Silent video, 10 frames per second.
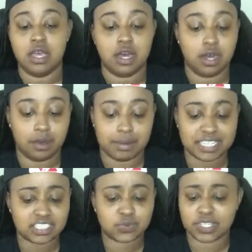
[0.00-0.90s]

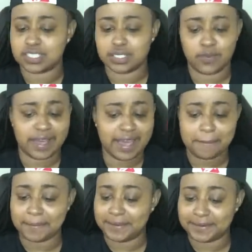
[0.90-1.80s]
I just want to see what
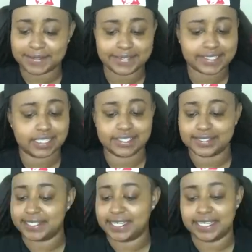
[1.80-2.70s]
happened, because
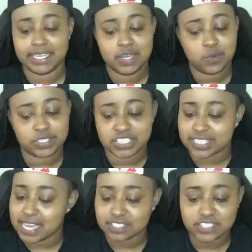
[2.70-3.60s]
clearly we
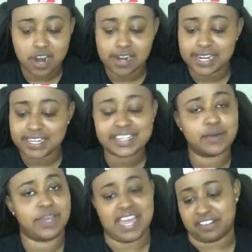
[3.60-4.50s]
just got started and
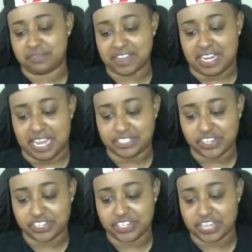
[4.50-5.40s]
then we had to
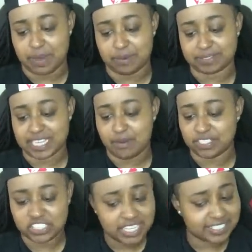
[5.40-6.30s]
finish. You get what I'm saying?
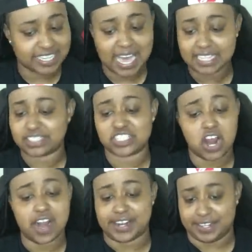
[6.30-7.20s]
We just got
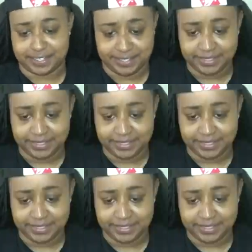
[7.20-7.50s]
started.